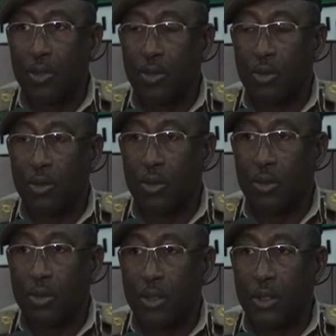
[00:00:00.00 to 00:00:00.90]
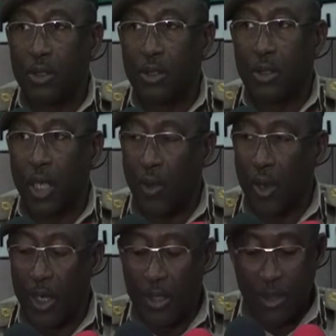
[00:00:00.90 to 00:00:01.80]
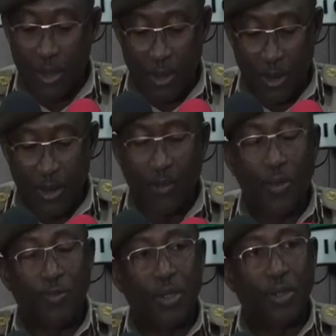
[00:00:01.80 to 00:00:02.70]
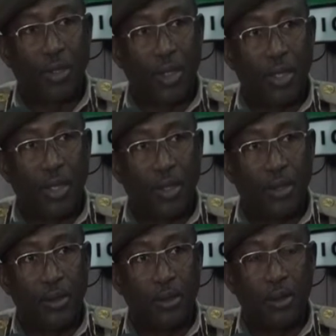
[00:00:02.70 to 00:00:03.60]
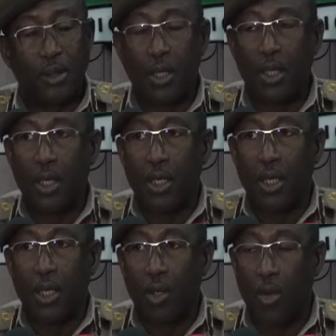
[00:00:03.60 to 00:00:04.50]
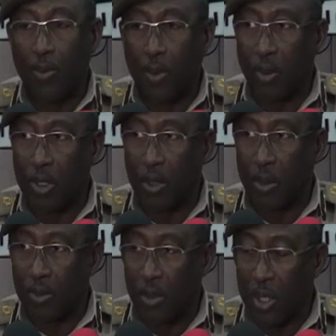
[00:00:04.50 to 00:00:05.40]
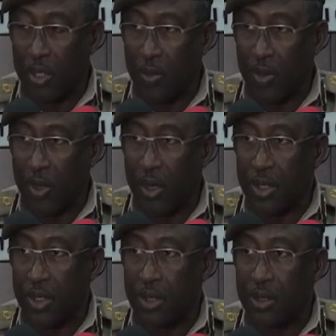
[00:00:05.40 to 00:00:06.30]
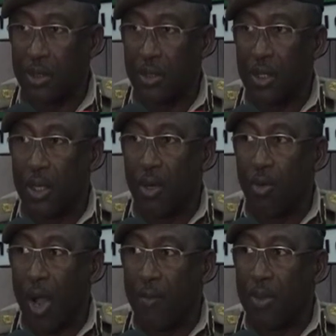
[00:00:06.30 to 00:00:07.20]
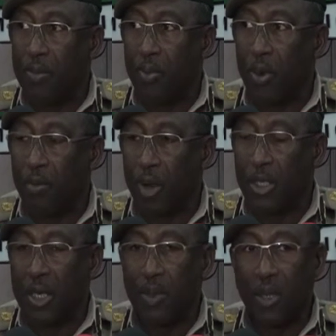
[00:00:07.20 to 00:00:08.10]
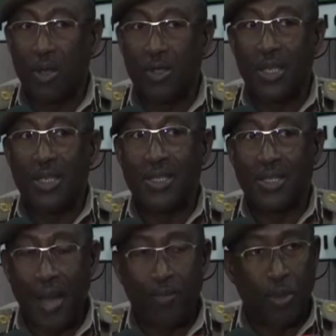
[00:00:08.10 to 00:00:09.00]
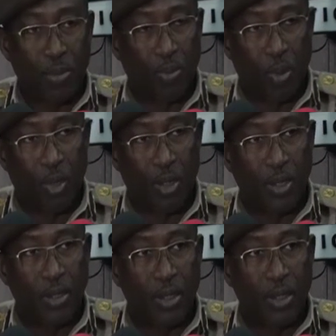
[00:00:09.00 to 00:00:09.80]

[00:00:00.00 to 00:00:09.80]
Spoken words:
to decorate the 53 newly promoted controllers of immigration who have been promoted because they deserve to be promoted.